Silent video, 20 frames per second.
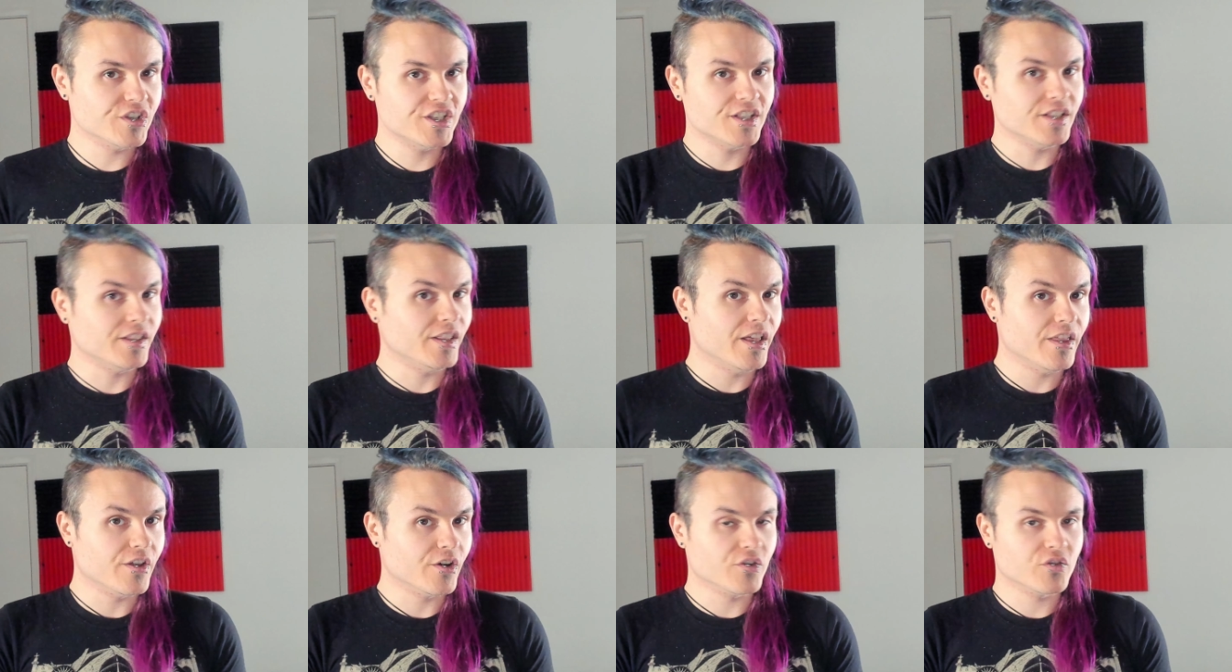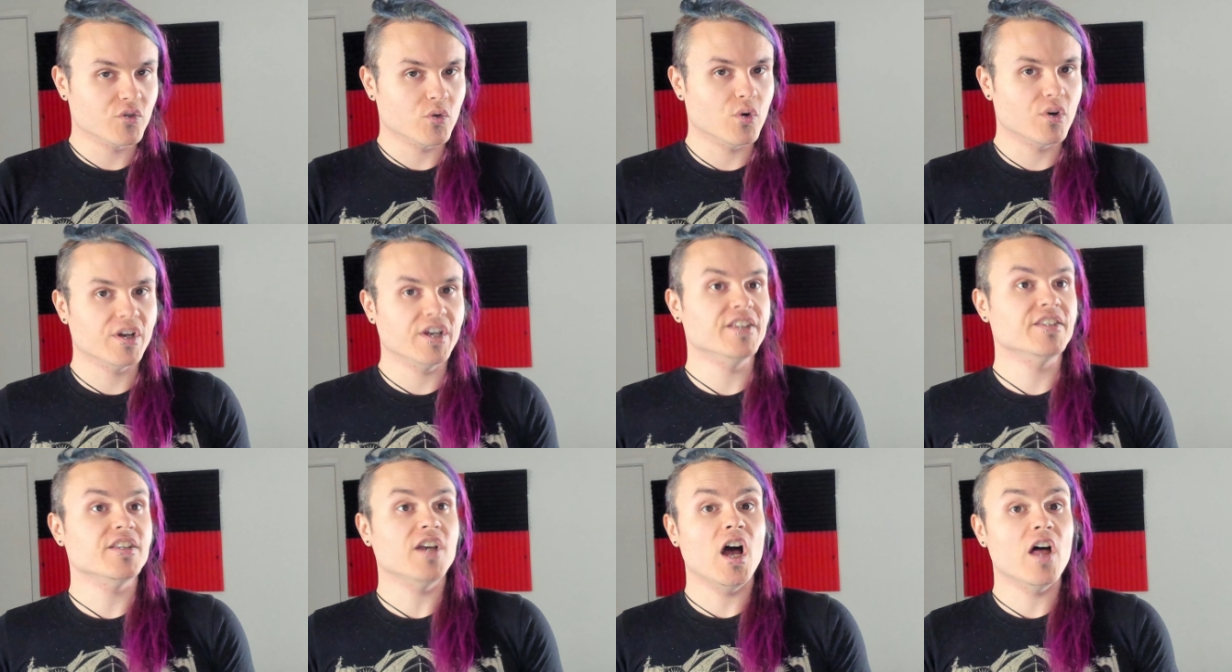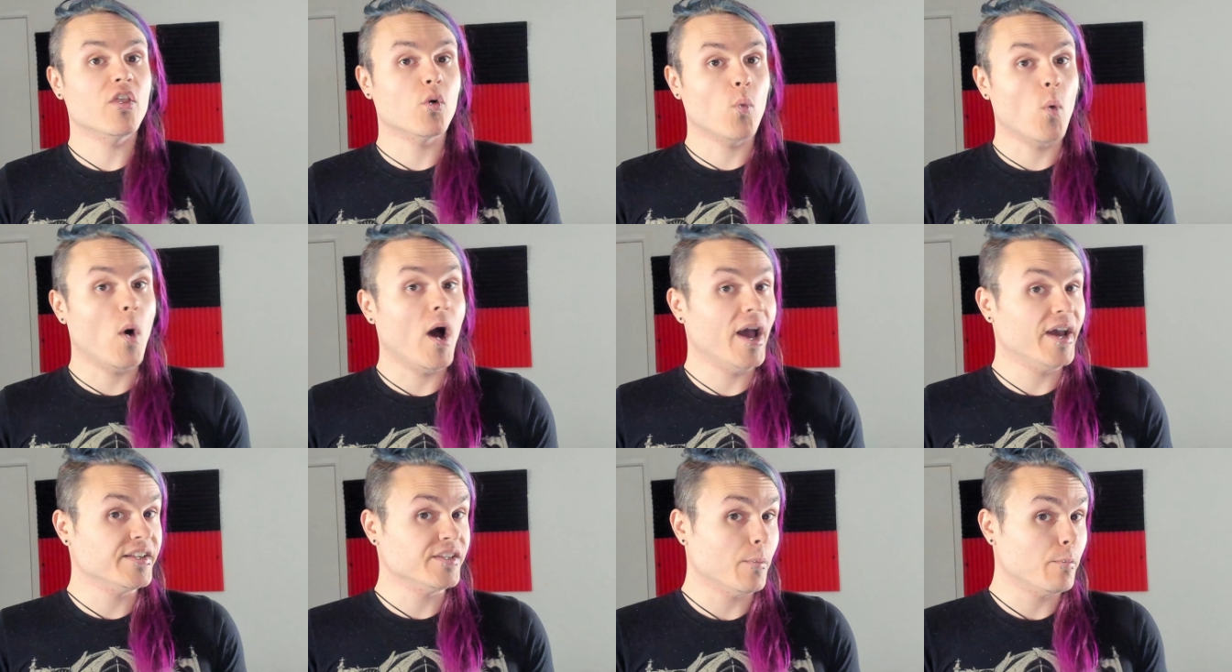slithers, or is
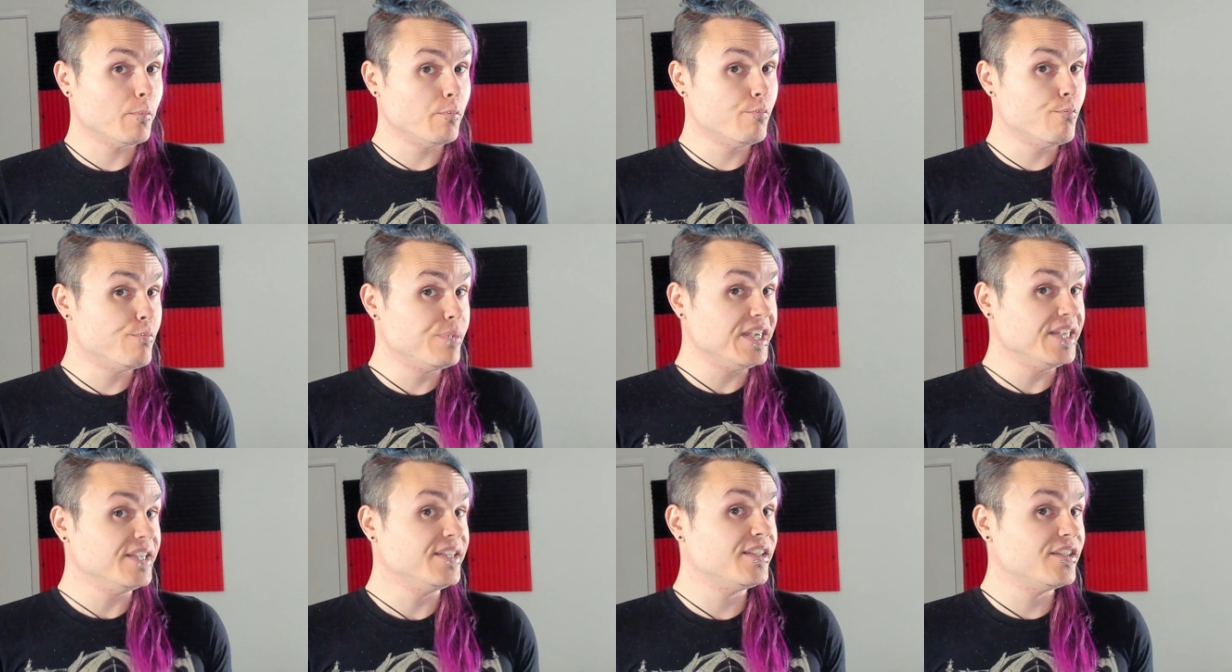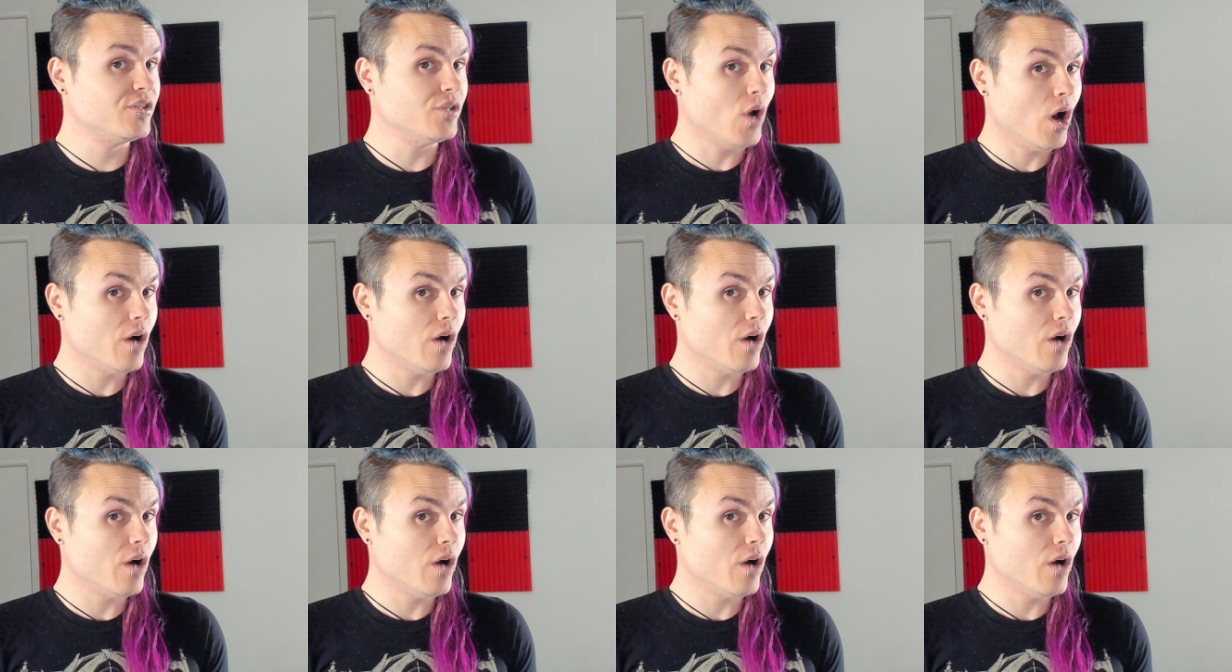otherwise a beast